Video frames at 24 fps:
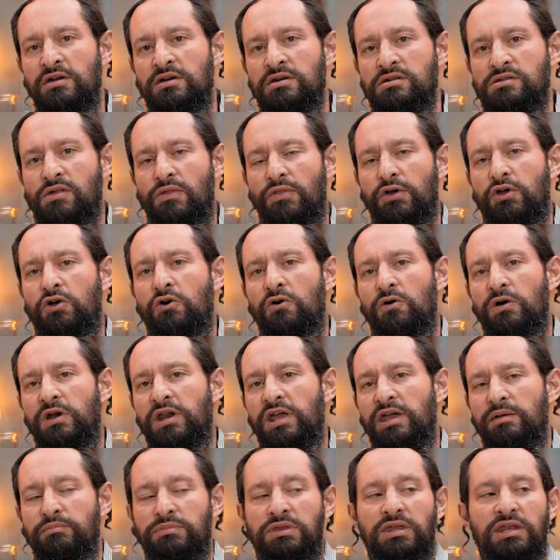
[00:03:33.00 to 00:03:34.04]
So the
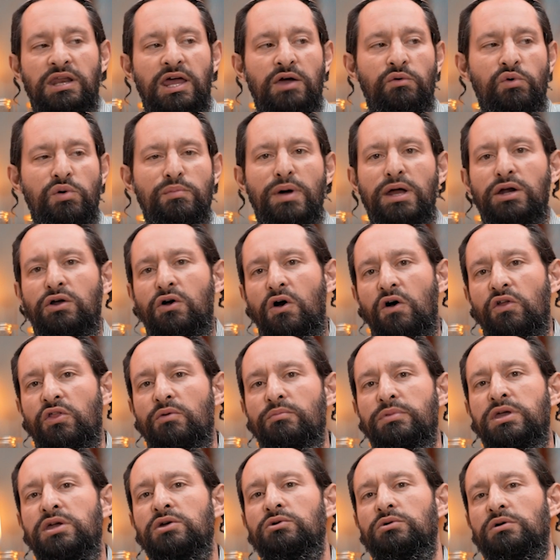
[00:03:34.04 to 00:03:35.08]
Kohanim, today we might call them
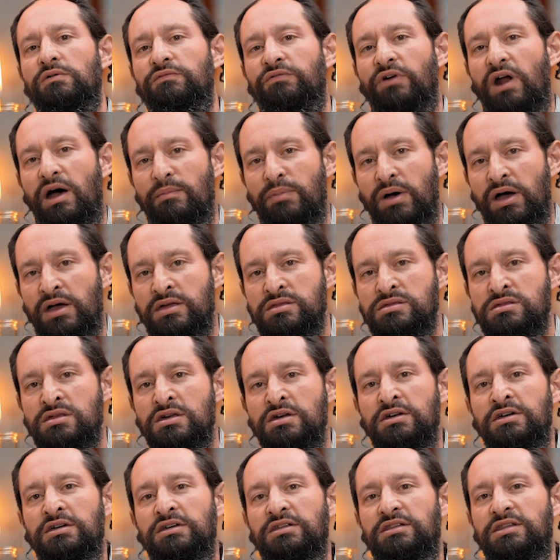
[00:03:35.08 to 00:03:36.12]
Kiruv rabbis.
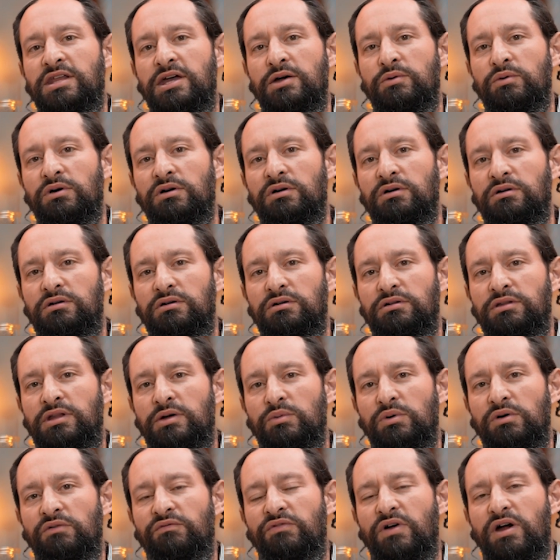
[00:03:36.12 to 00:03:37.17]
They were
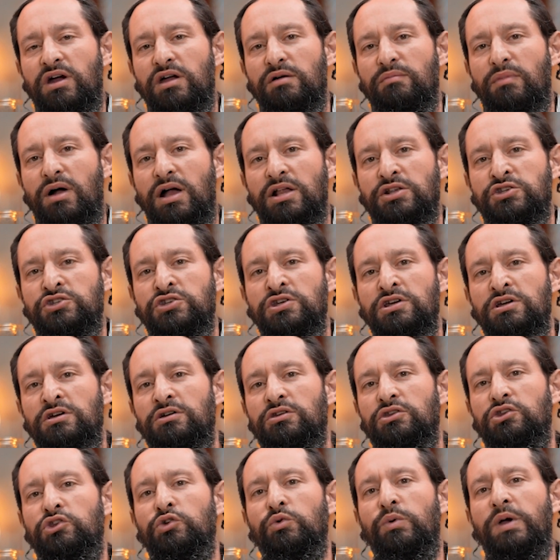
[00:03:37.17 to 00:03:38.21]
very much
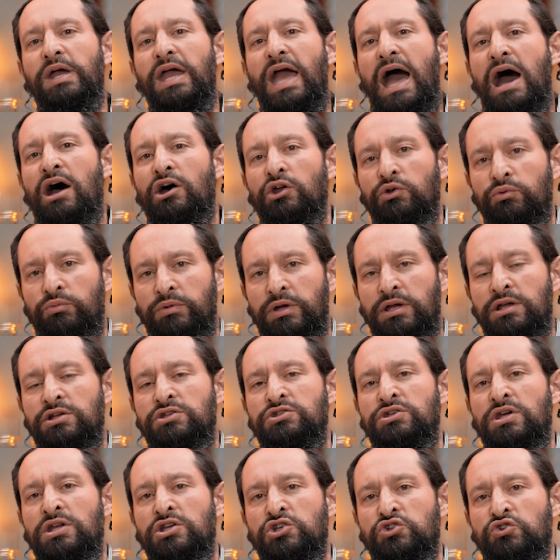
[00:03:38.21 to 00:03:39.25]
doing
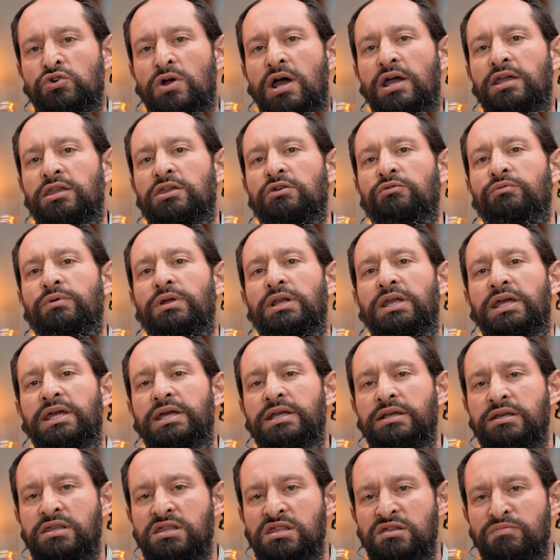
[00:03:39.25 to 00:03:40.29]
outreach and trying to really
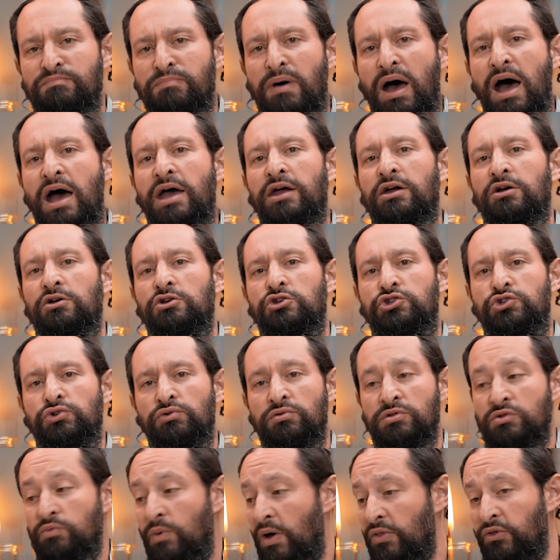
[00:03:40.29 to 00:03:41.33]
inspire
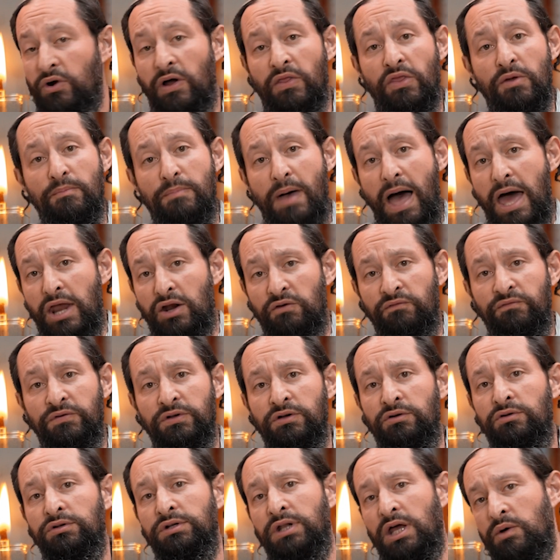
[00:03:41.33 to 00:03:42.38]
Jews, whether on the
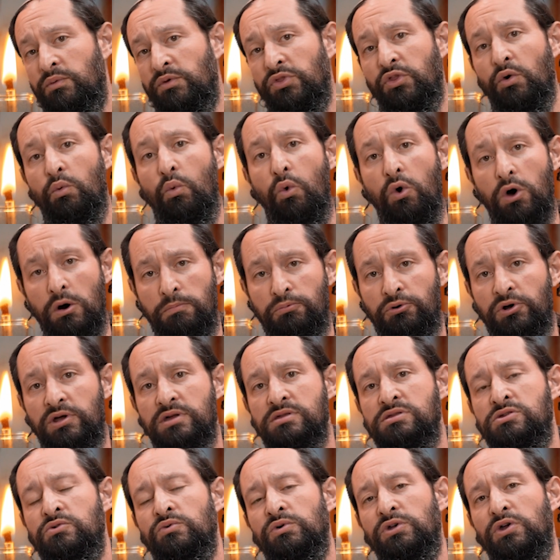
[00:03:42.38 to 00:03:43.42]
battlefield, like with the war
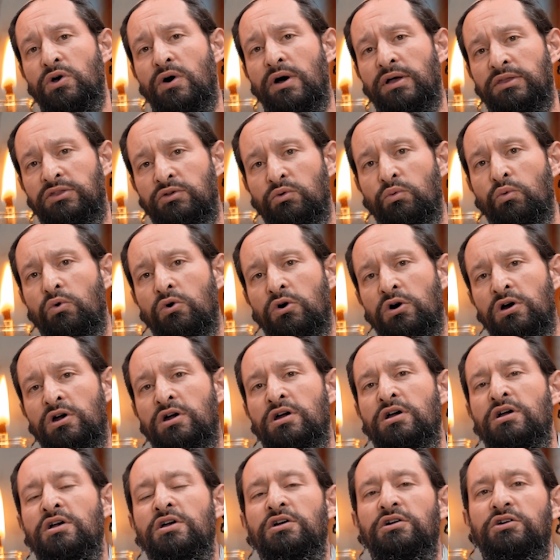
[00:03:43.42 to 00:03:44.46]
priest who would go out to
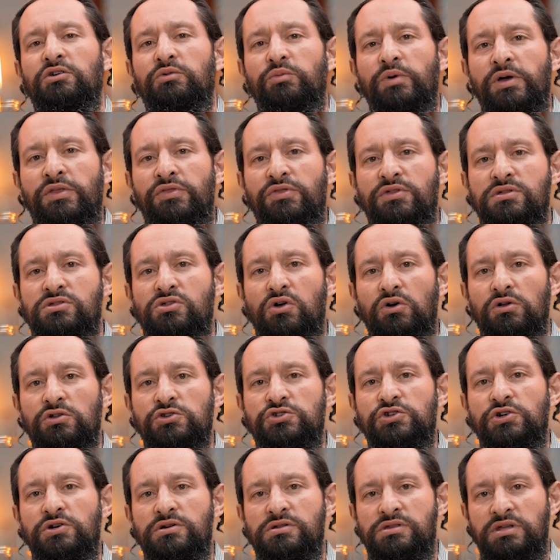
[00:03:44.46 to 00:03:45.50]
war with the
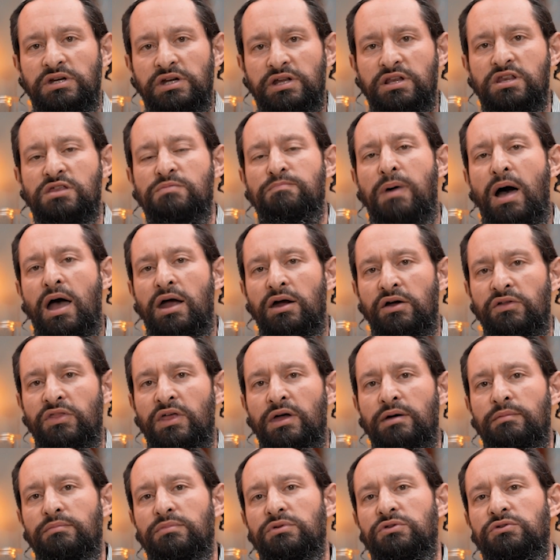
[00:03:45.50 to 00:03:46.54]
soldiers and inspire
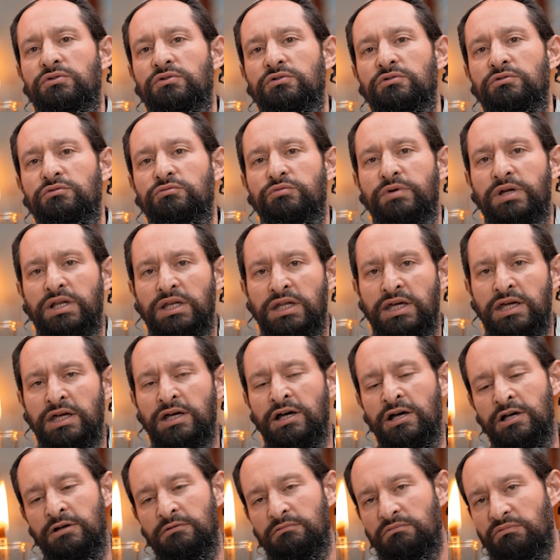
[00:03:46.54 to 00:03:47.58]
them to really
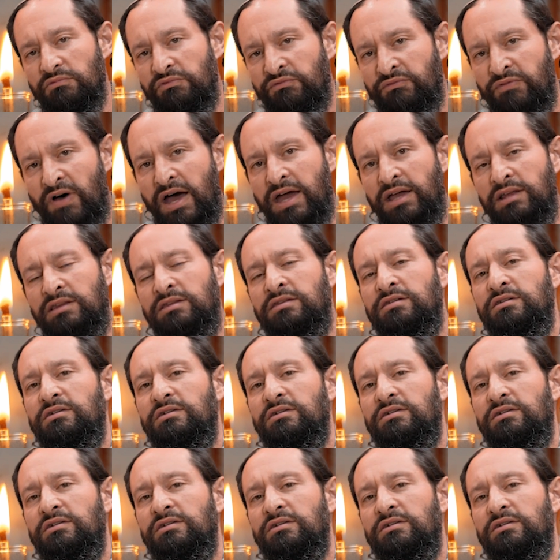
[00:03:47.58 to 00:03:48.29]
fight